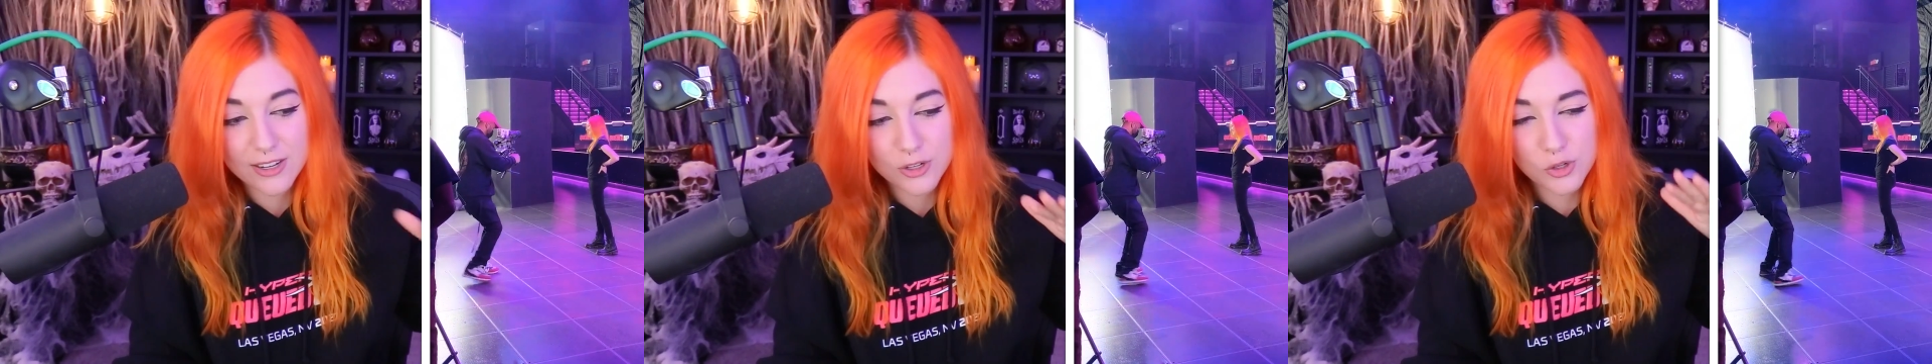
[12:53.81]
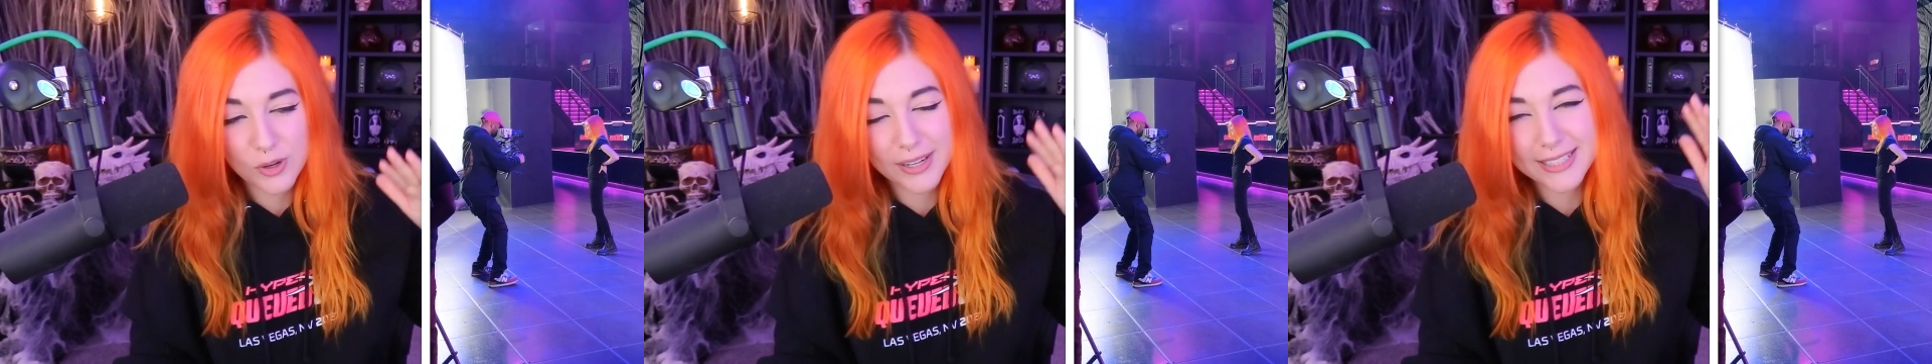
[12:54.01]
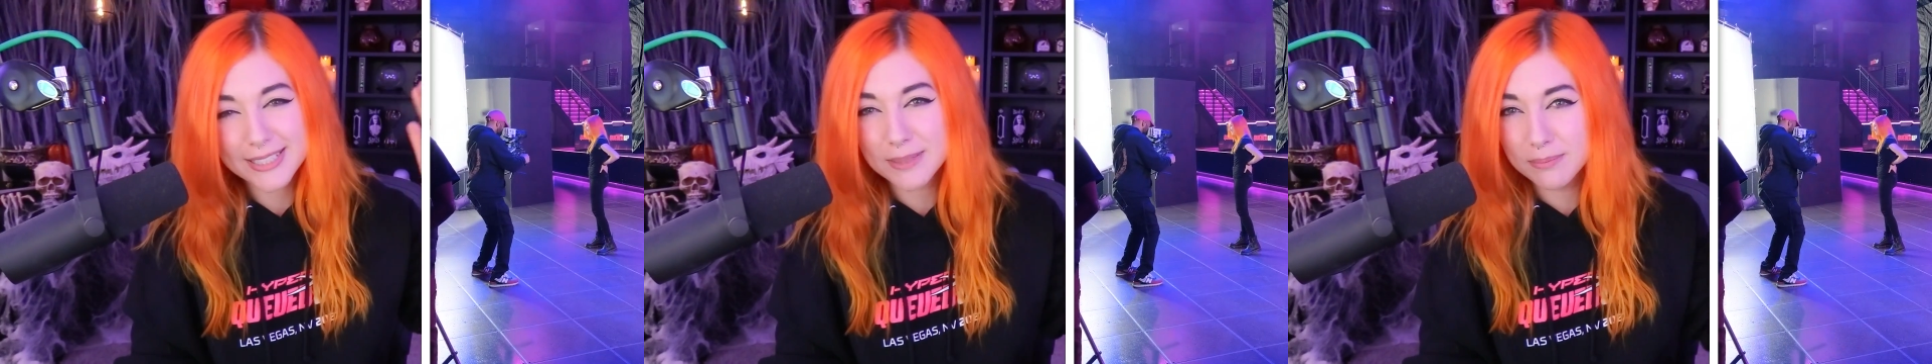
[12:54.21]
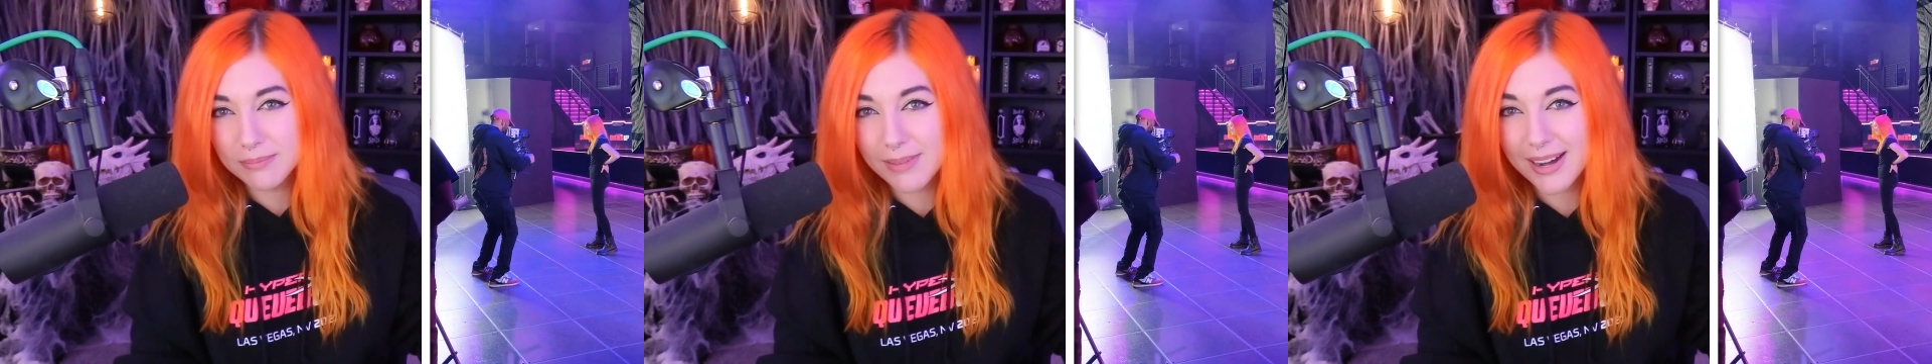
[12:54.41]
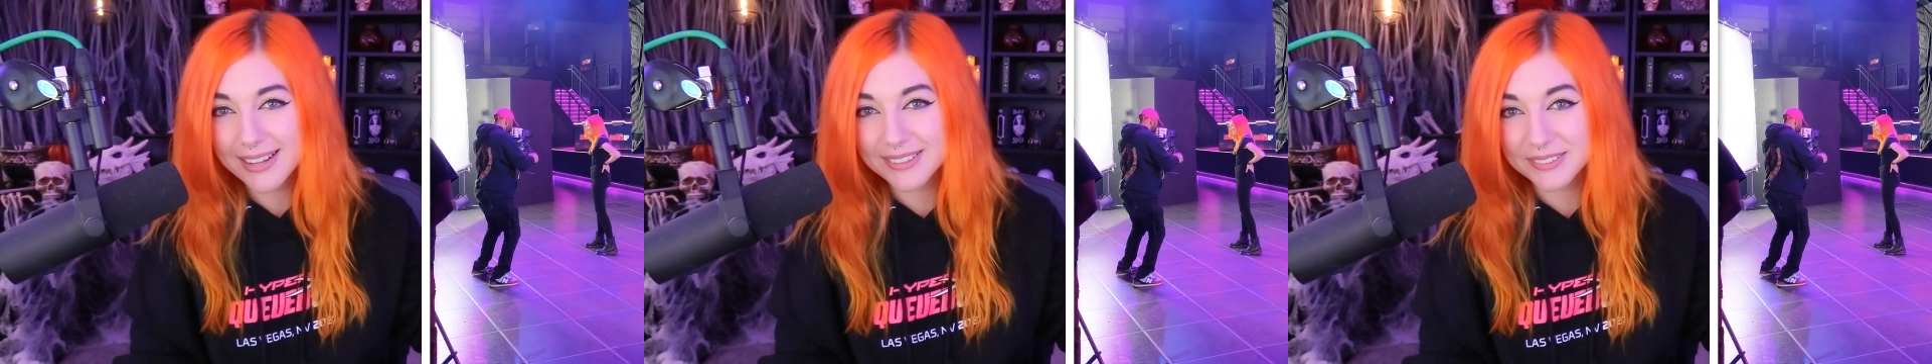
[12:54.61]
trying to
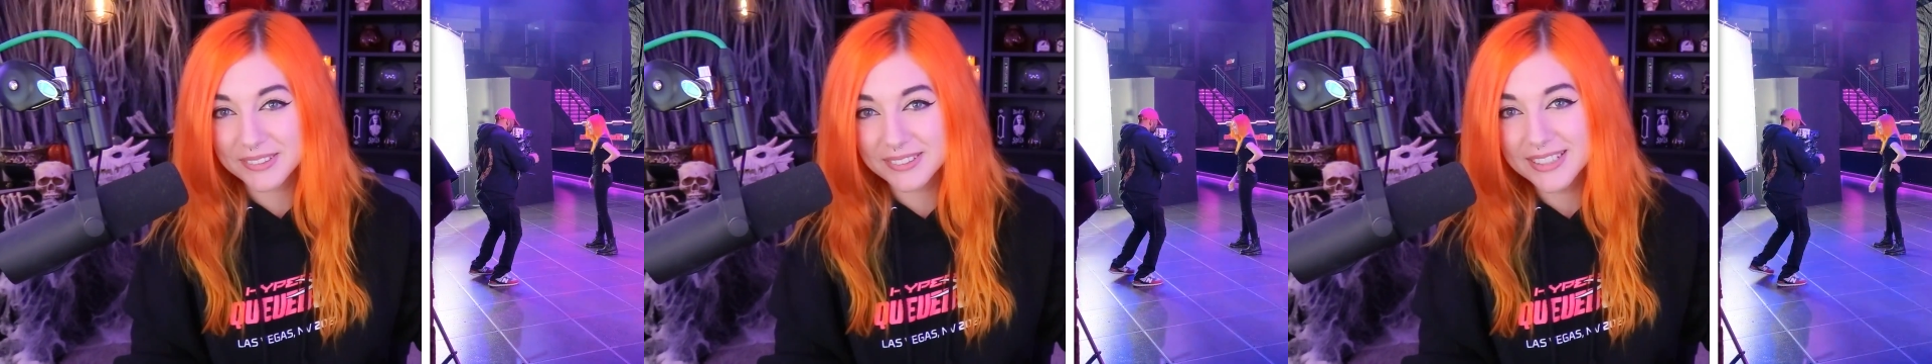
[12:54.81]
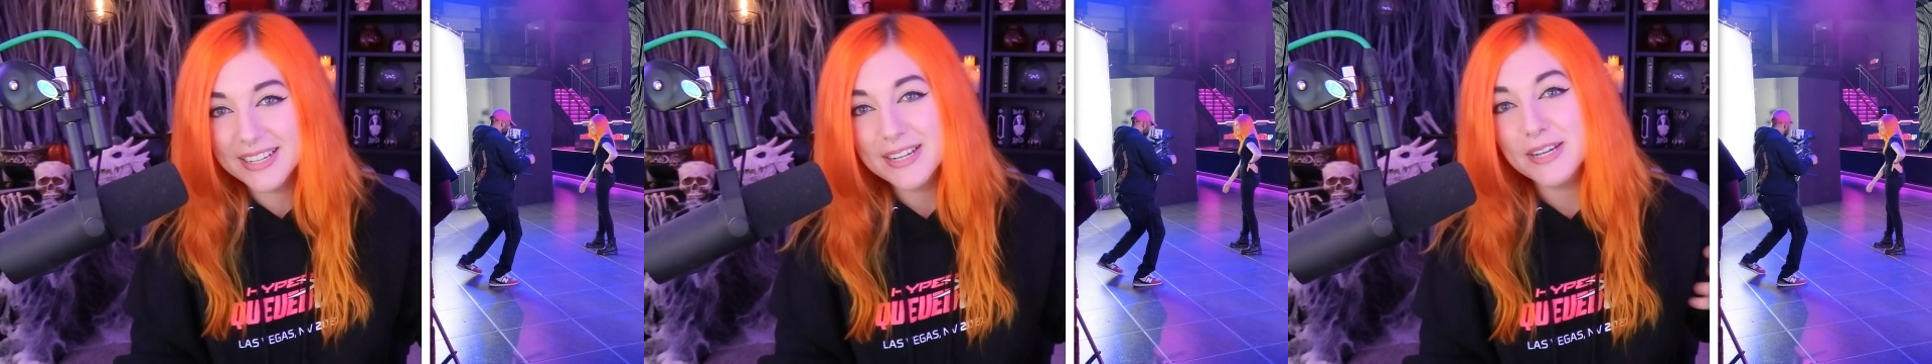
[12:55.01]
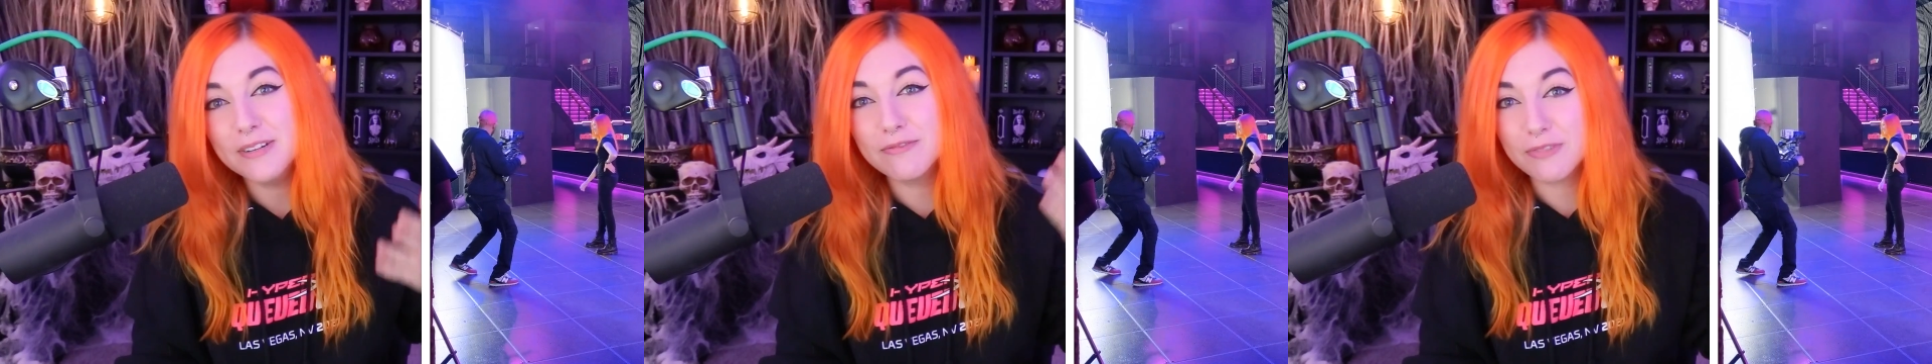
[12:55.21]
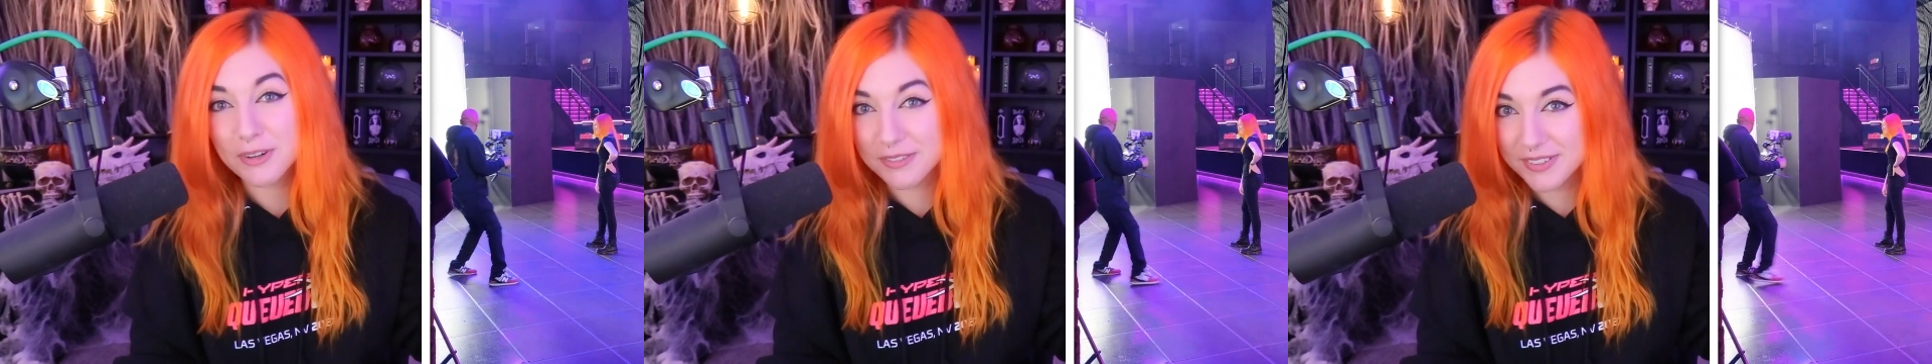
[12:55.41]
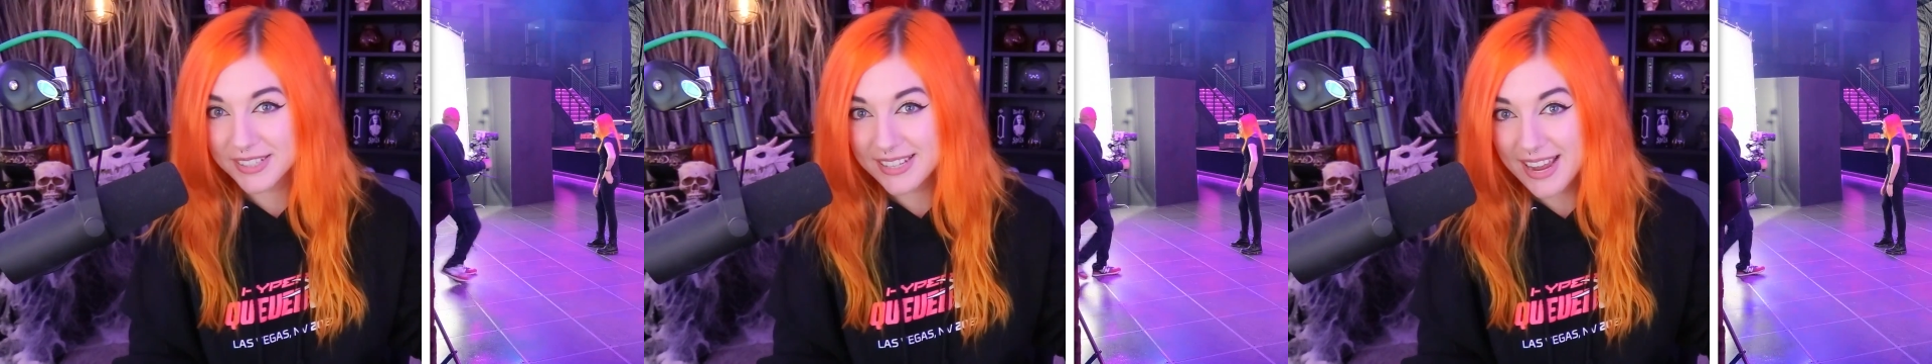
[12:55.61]
model in front
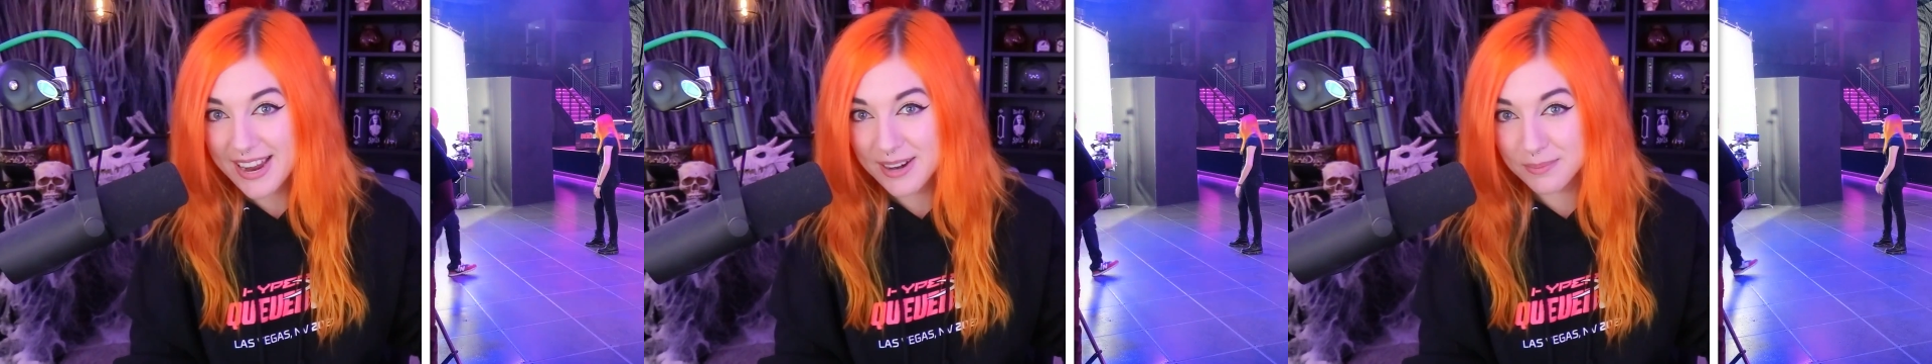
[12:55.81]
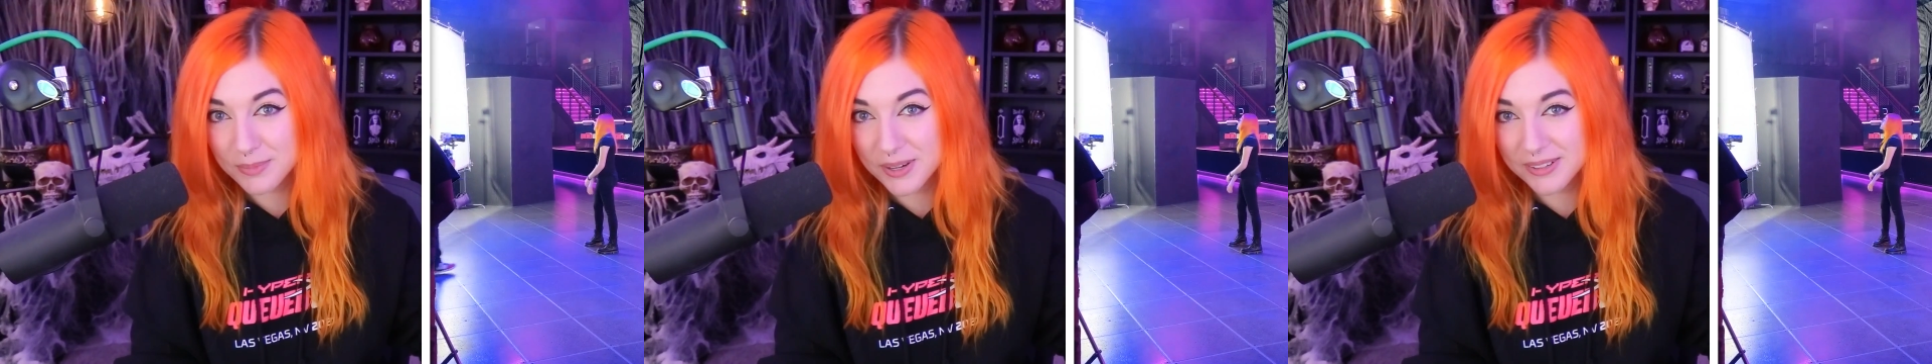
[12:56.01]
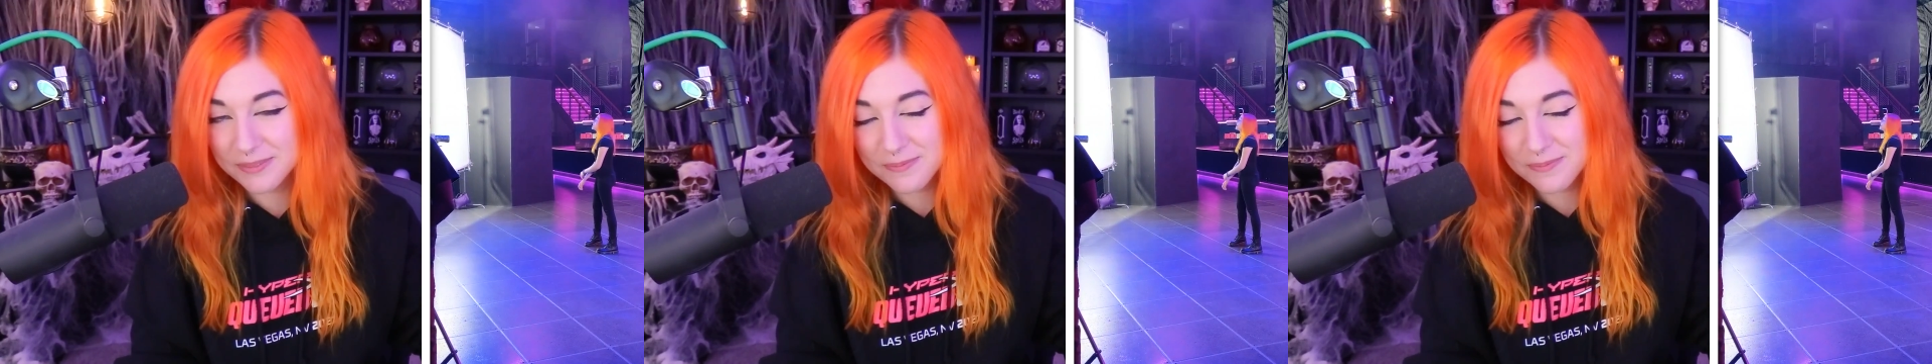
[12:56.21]
of a camera.